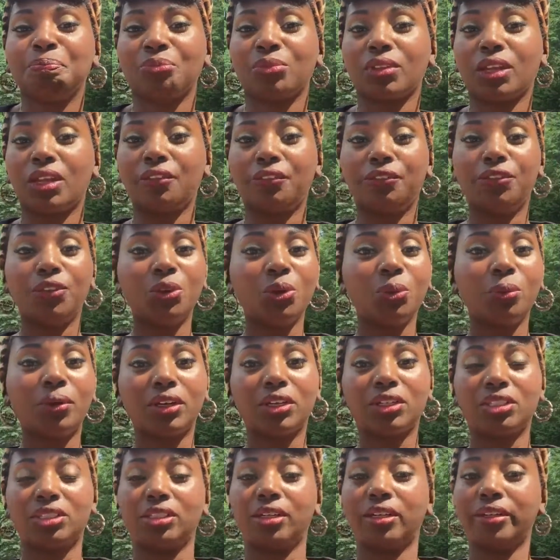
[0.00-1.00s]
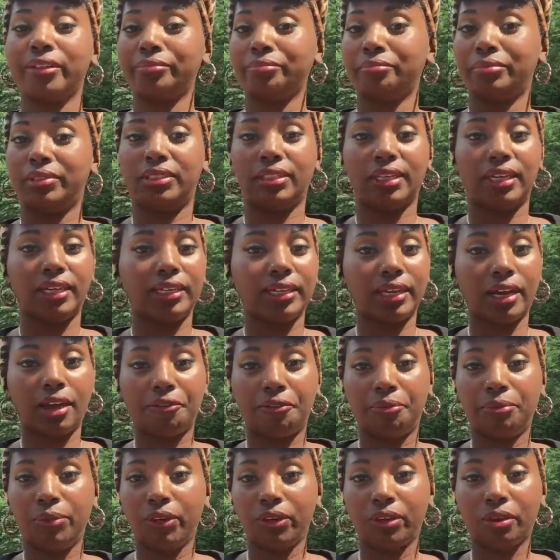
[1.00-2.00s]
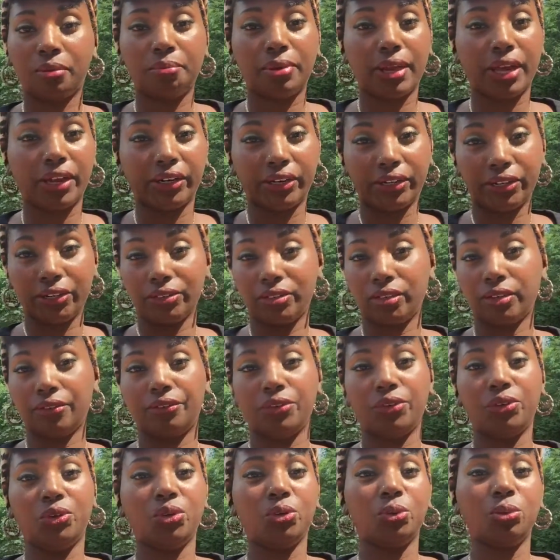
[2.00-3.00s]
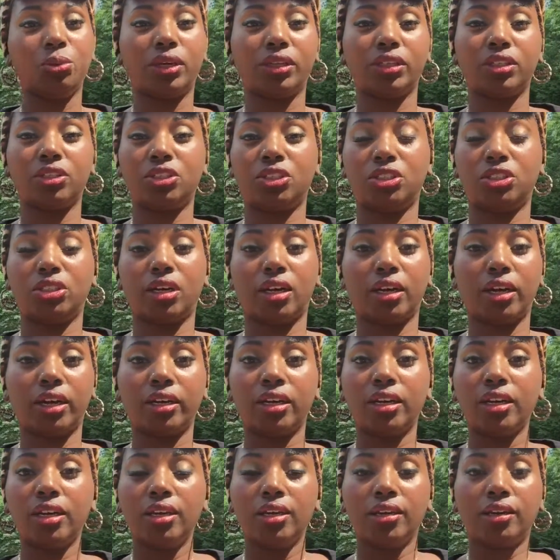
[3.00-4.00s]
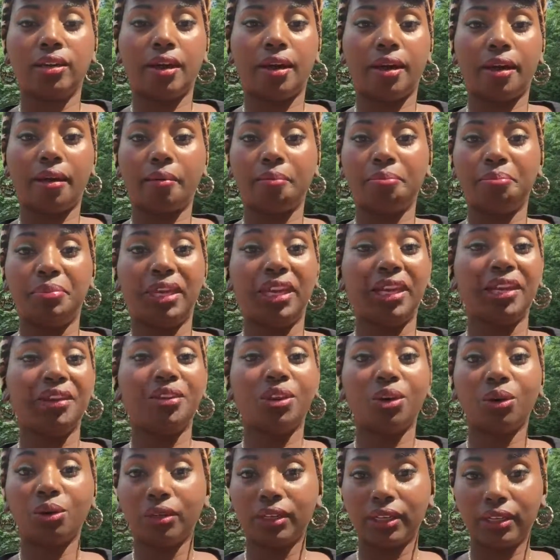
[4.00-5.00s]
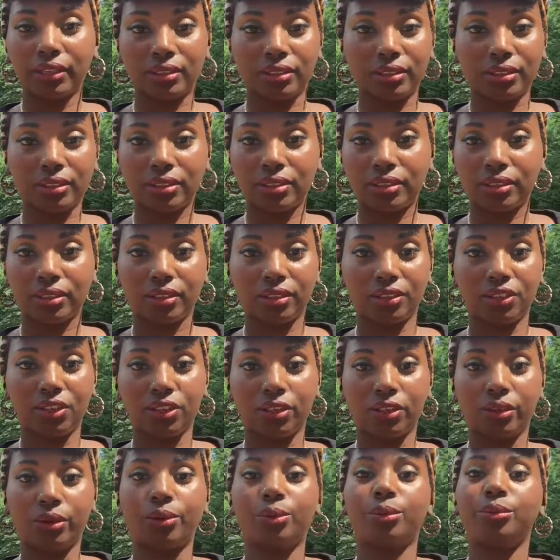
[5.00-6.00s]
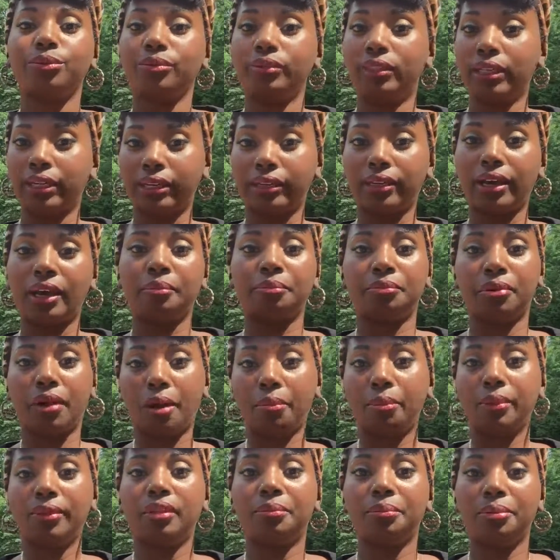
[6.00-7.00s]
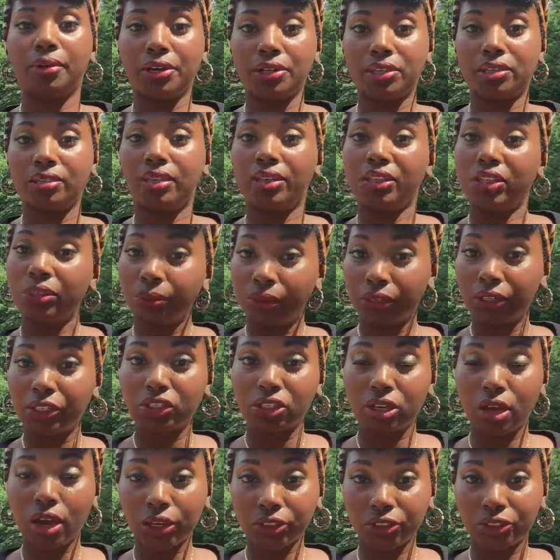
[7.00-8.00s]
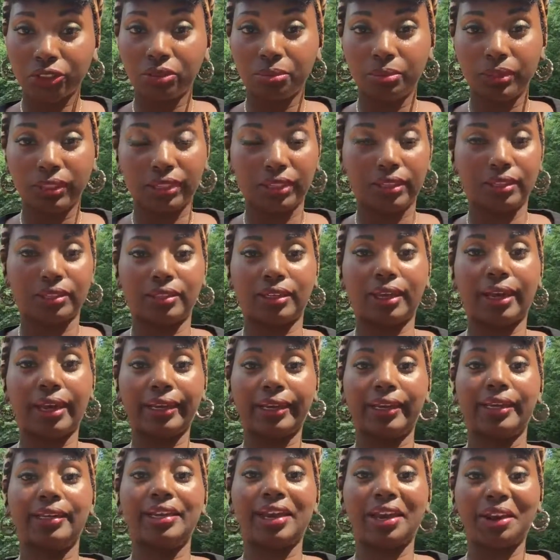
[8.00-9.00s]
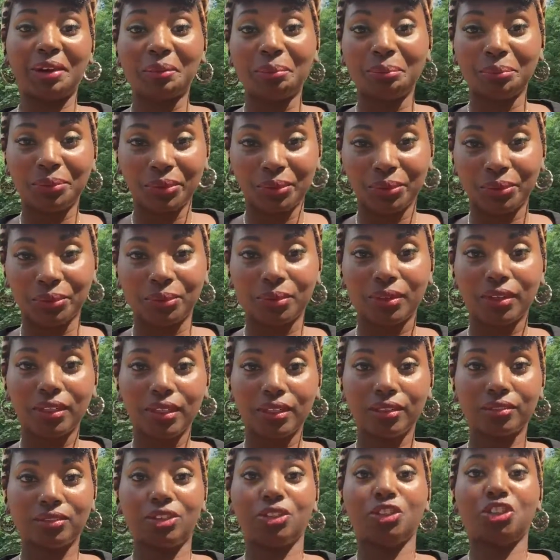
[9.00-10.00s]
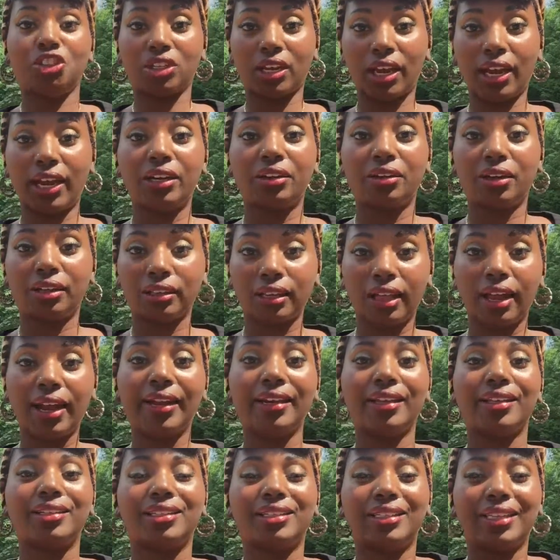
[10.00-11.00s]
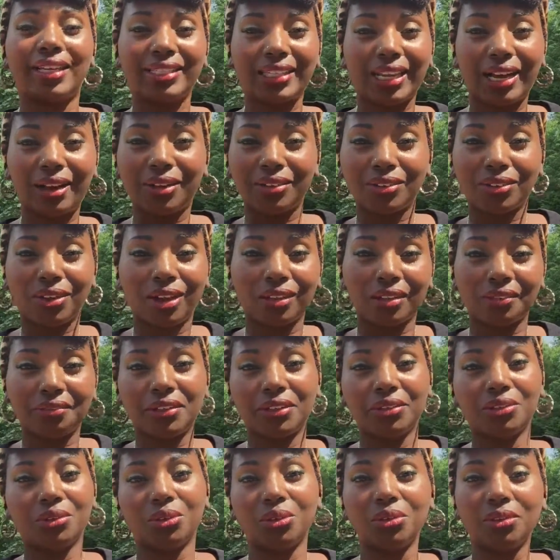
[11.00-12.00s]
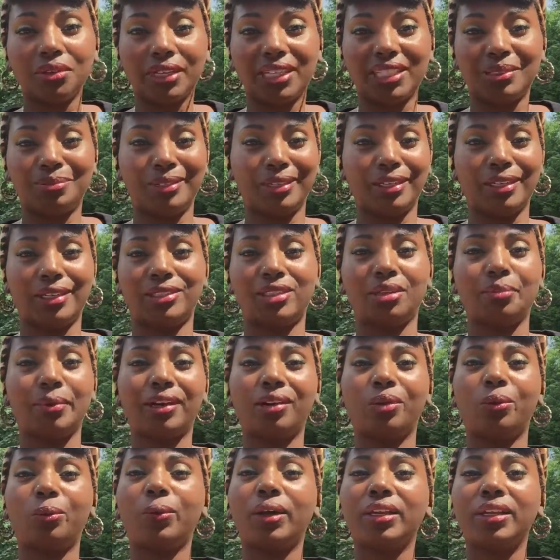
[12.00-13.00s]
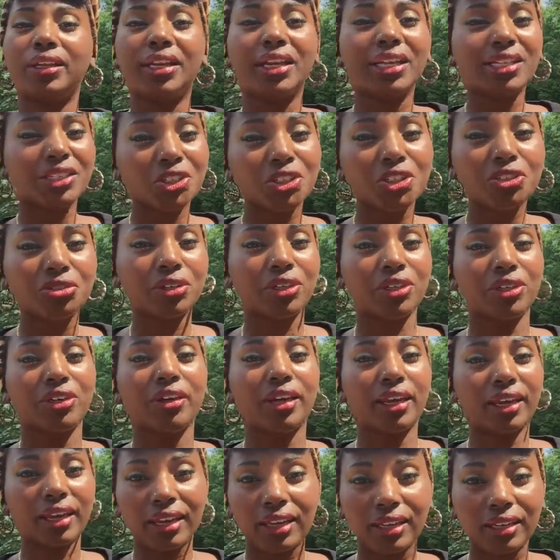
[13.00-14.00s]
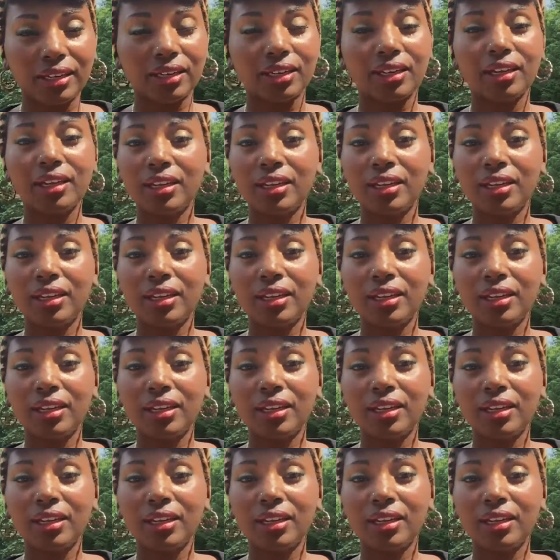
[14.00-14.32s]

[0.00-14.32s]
If you want to start standing out from your competitors, if you want to start being noticed, you know, then I'm probably the person that you want to talk to, because I can help you to shine online and stand out in all of the noise, because no matter what industry you're in,